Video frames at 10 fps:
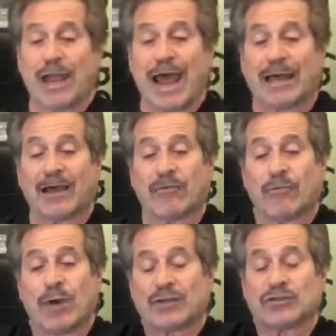lack
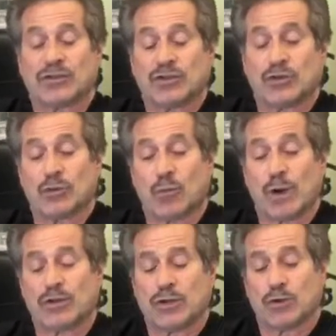of what to do
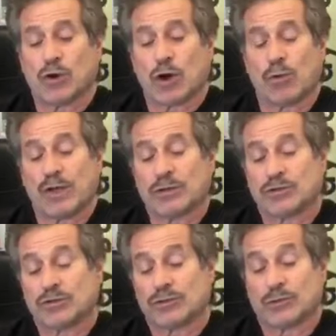when you go
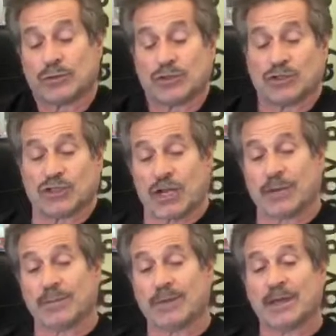into the
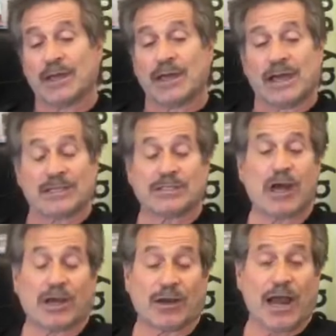gym, it's
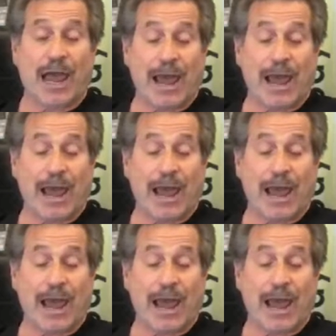not going to